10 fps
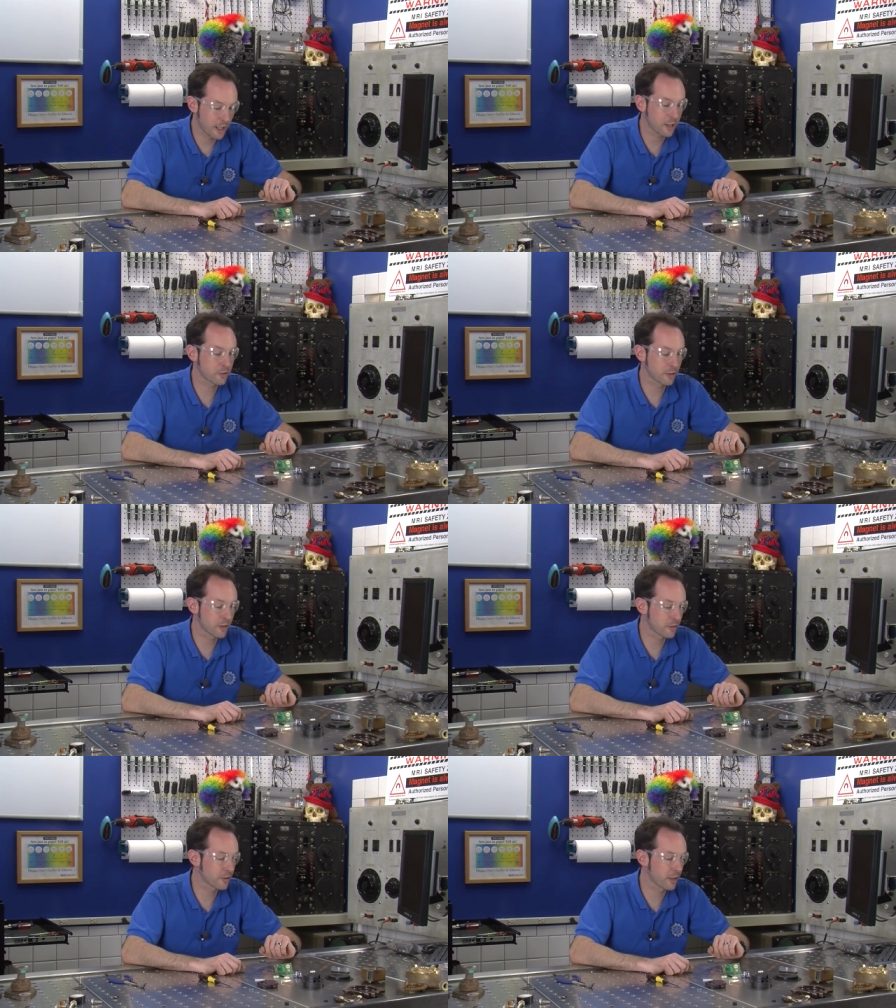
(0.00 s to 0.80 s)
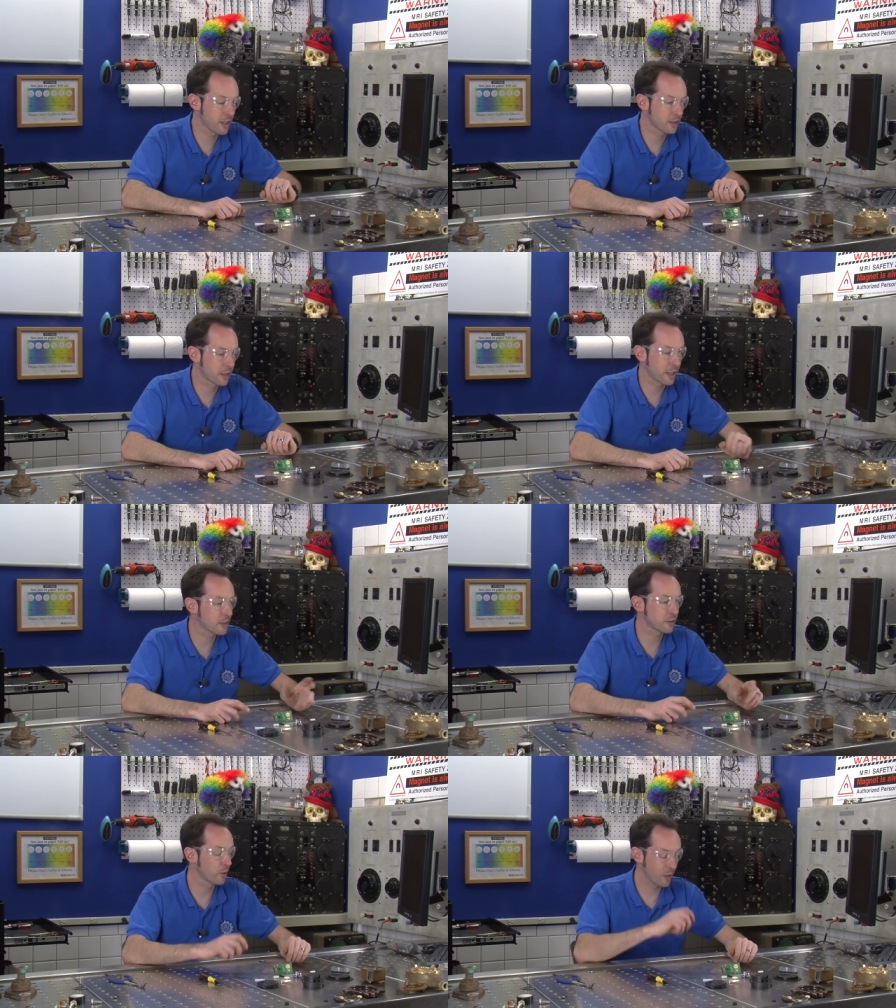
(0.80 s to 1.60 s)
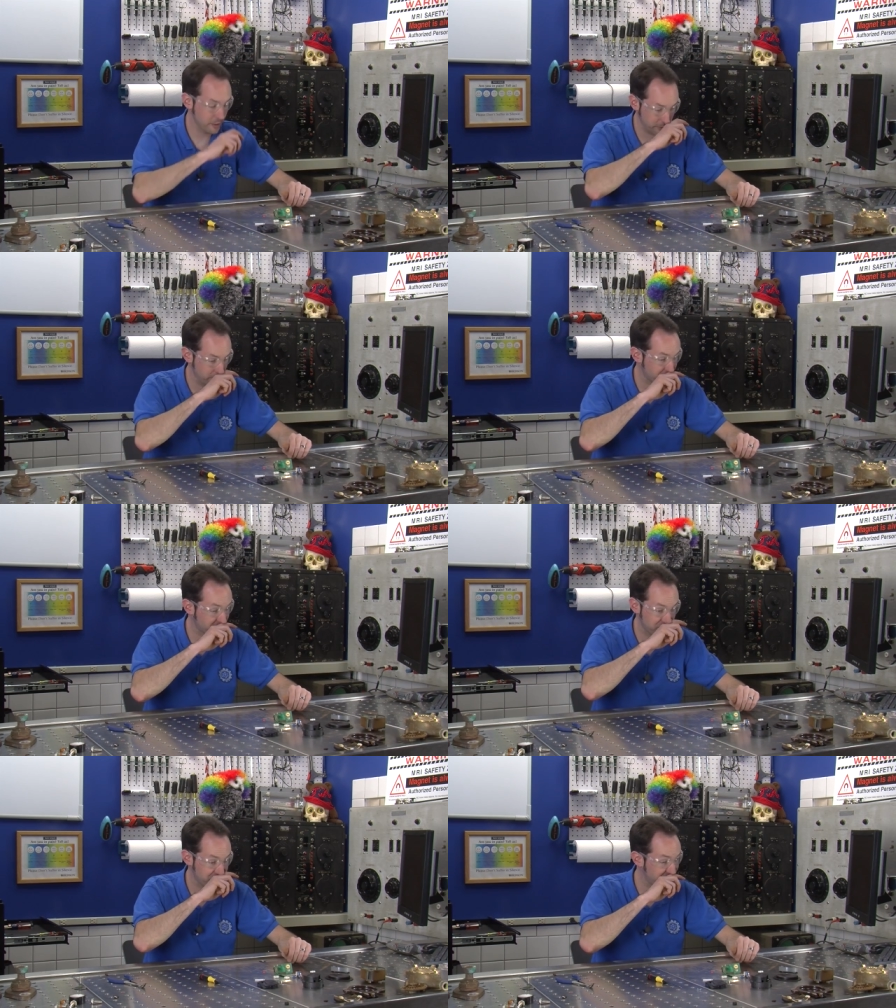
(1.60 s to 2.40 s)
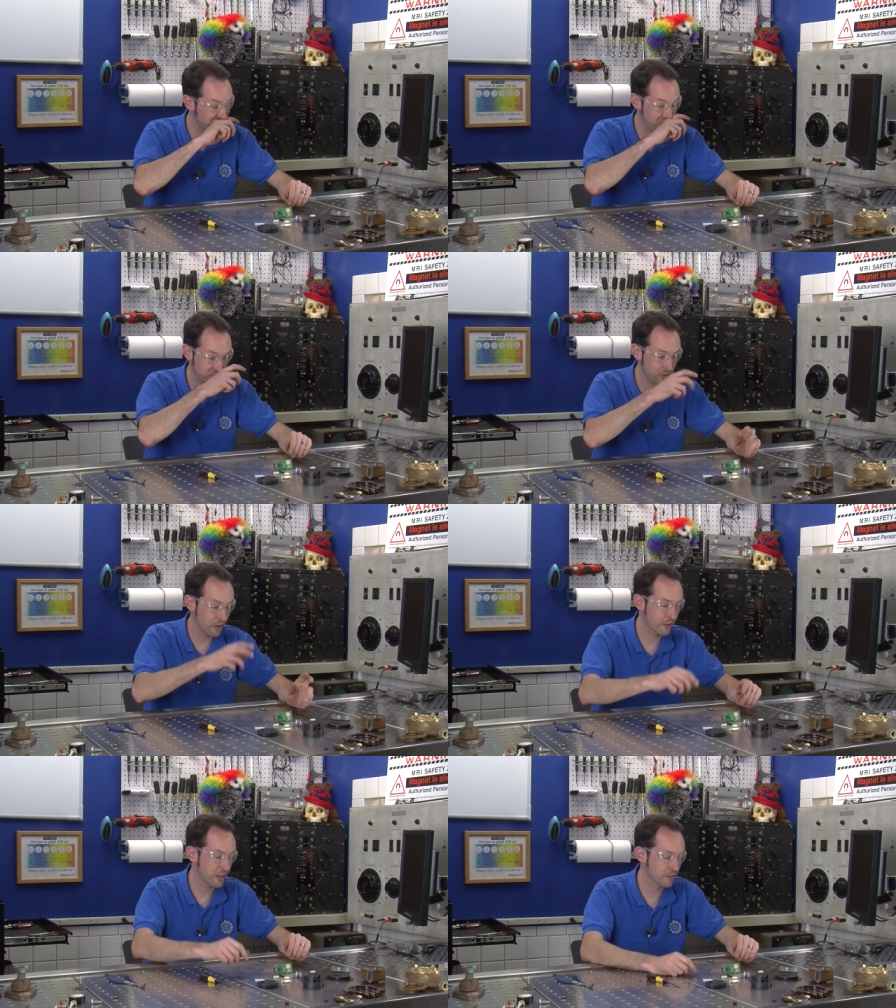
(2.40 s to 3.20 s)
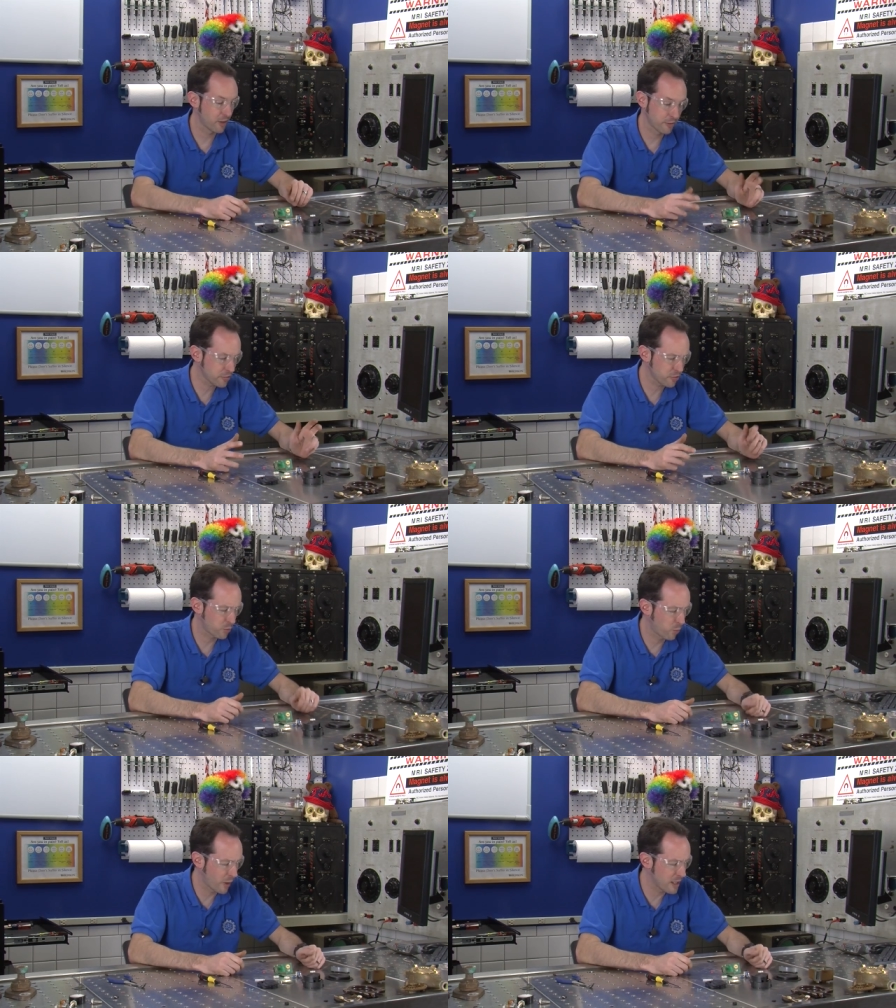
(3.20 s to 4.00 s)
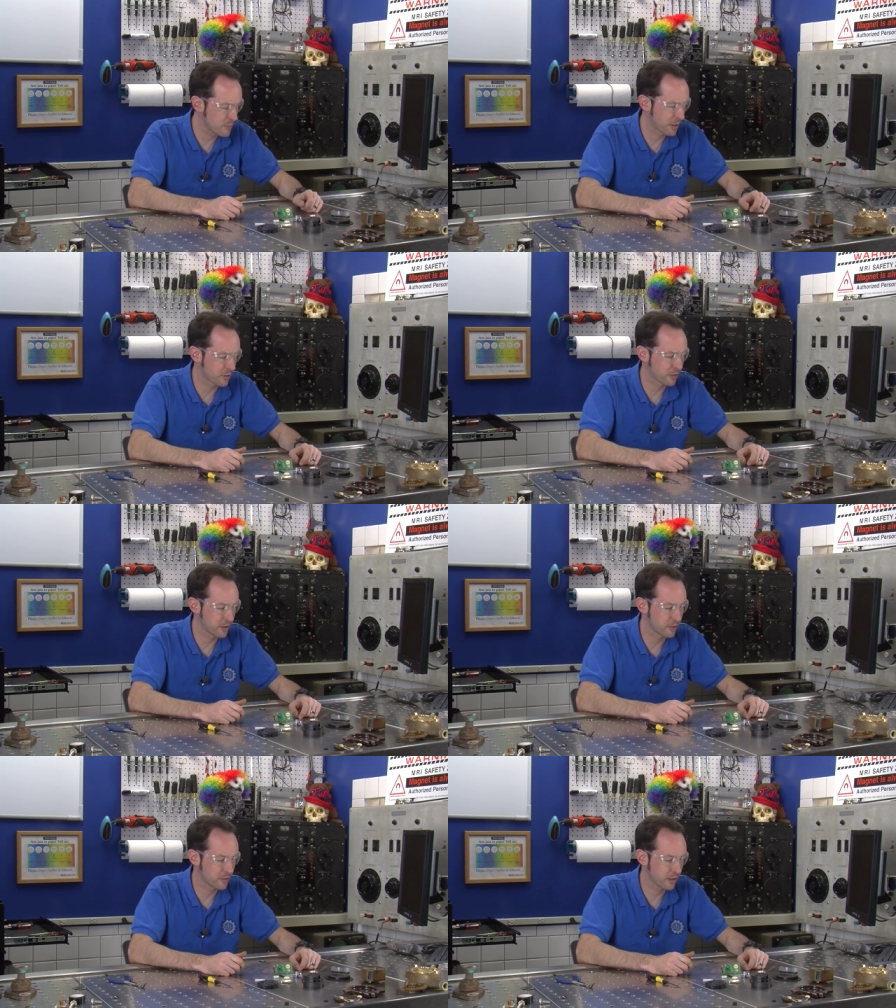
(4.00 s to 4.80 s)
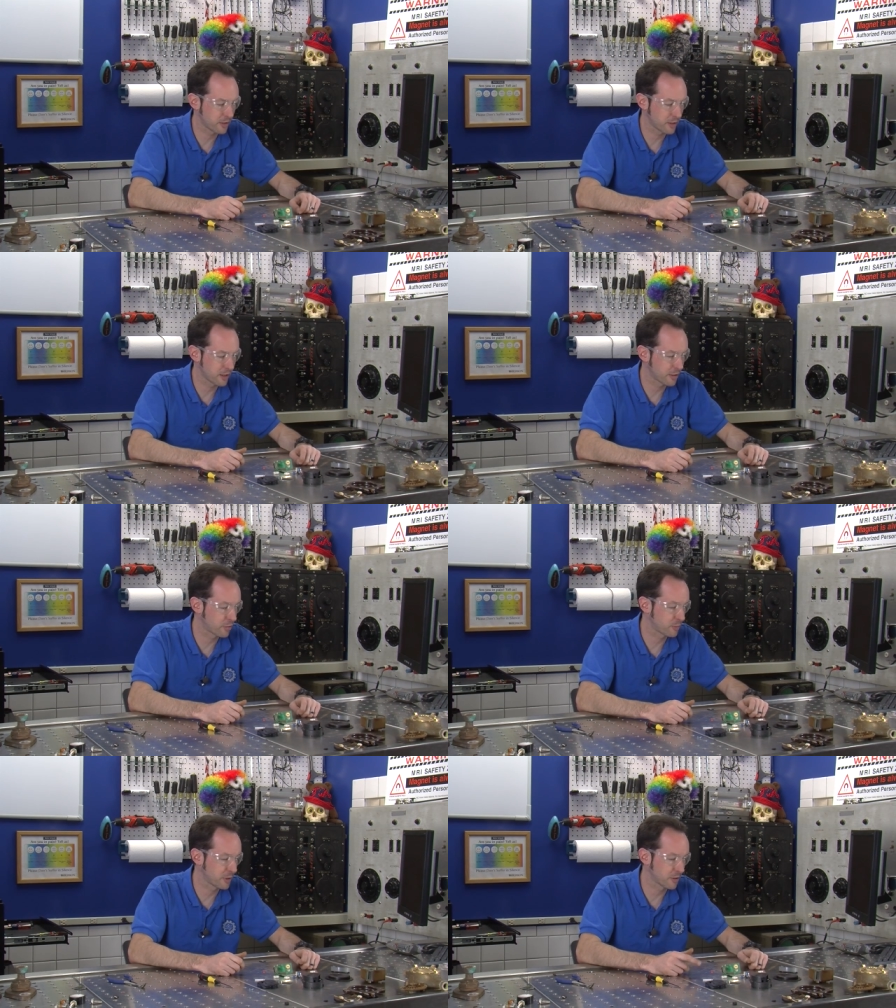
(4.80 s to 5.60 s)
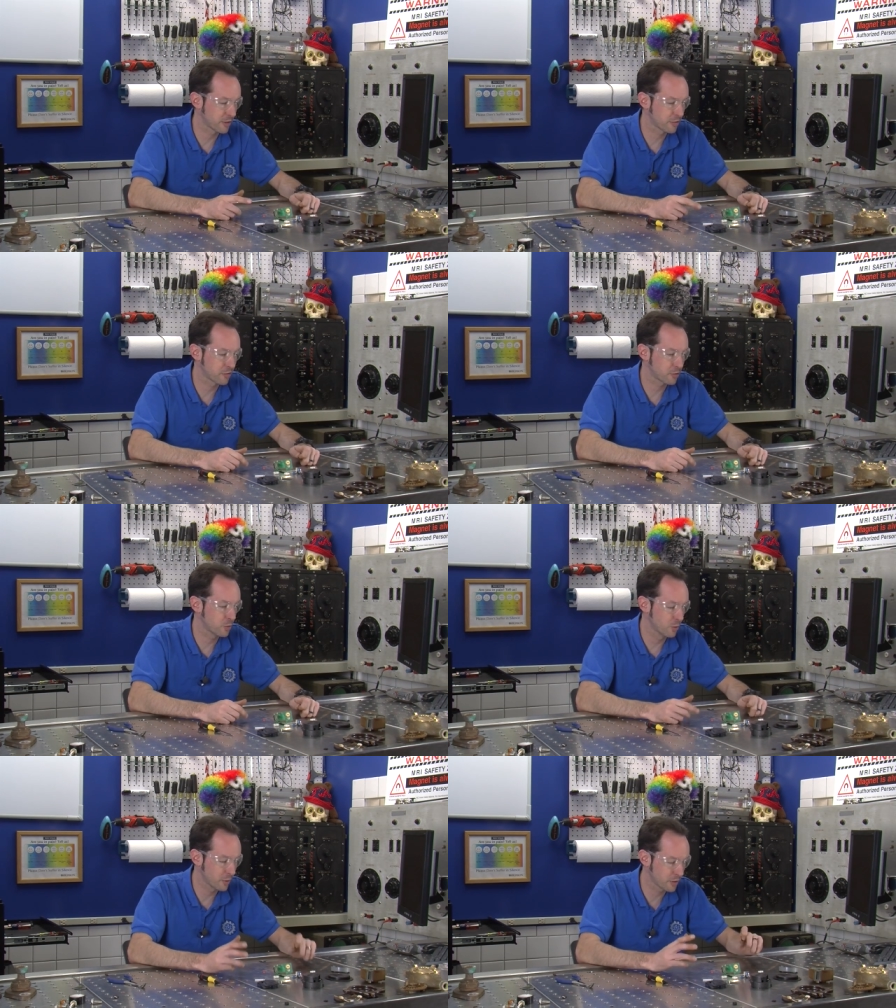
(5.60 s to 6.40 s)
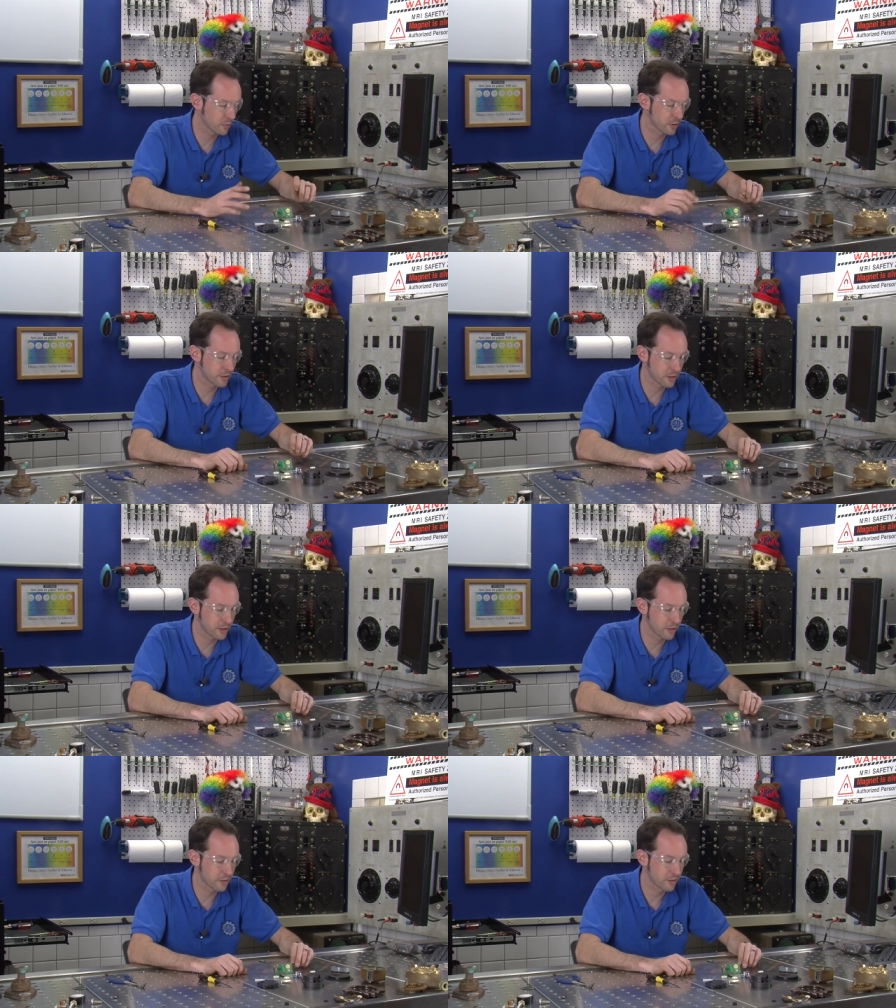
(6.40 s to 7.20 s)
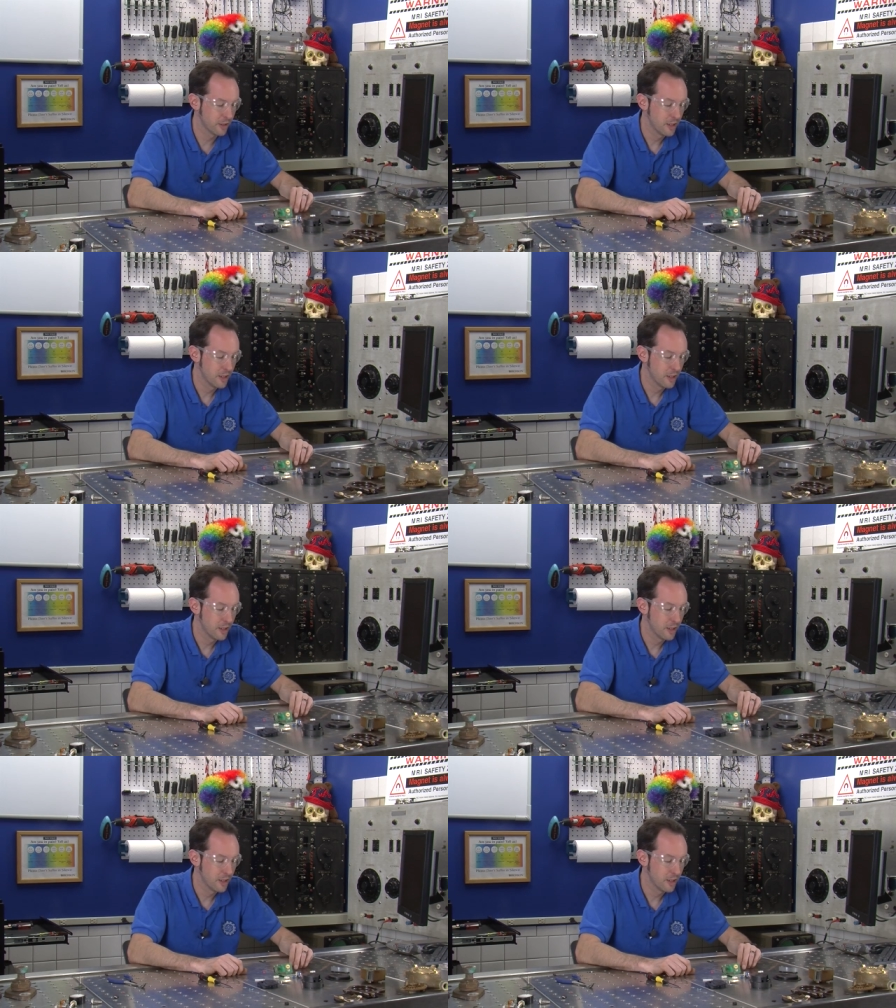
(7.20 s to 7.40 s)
I actually learned a lot in it. I had no idea that there was all that involved. This is way better than the electric meter. This is cool. We could really dig into this.